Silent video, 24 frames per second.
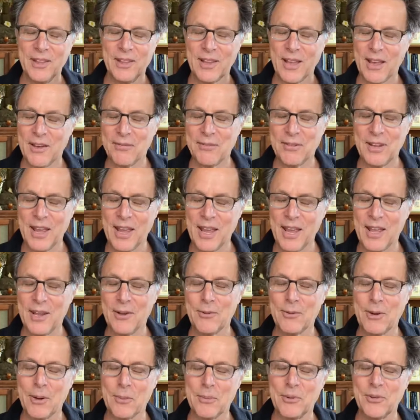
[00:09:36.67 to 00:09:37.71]
left
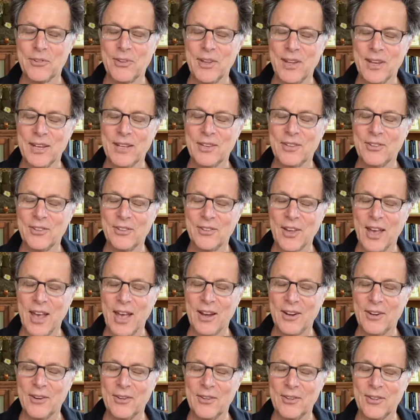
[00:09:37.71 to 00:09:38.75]
hand representing
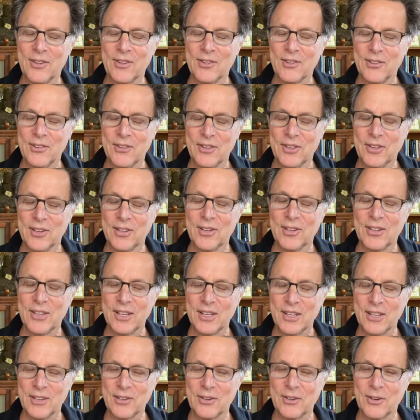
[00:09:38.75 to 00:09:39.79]
Saturn, the
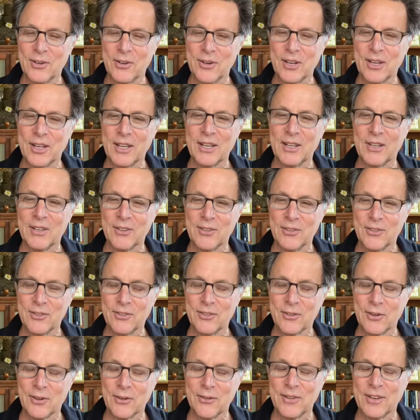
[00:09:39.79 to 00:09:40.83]
still, interning,
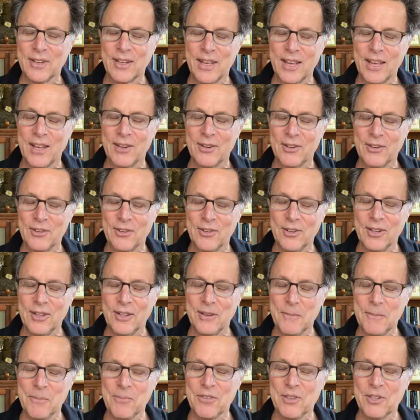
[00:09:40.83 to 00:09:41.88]
conserving
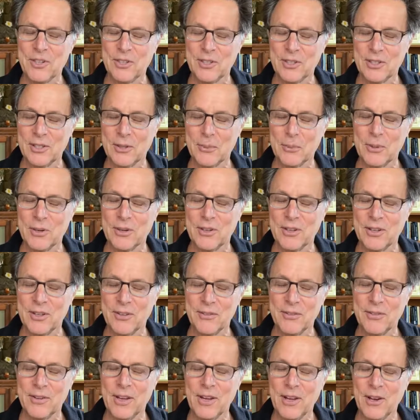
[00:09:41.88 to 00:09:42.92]
energy, the
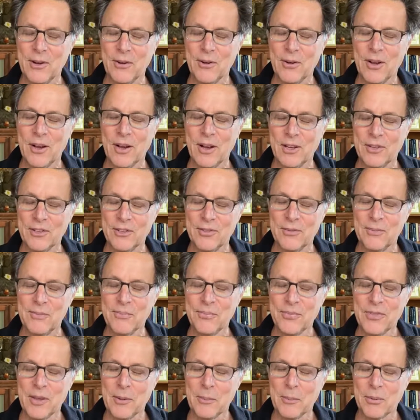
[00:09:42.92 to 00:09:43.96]
deliberative
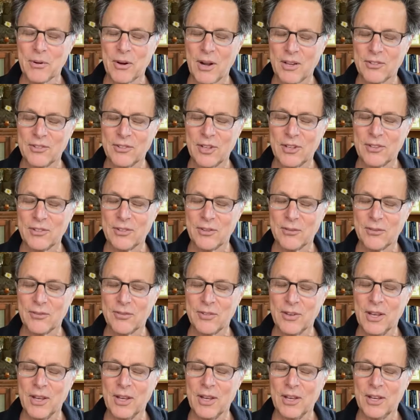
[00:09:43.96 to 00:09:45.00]
process
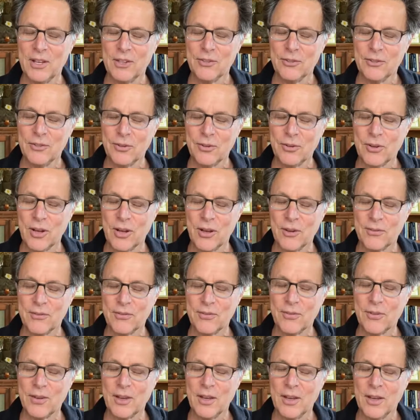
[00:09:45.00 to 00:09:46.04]

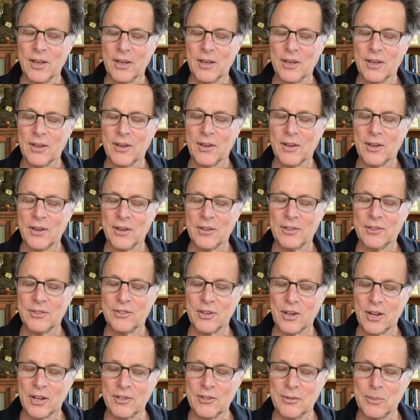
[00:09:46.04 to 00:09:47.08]
of
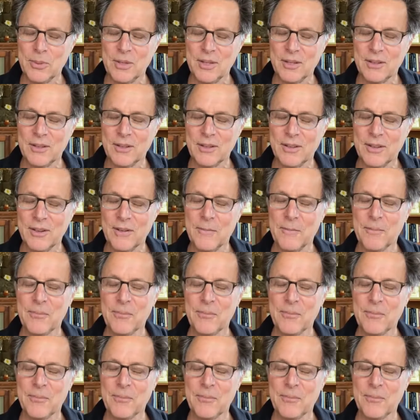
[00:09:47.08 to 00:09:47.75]
judgment,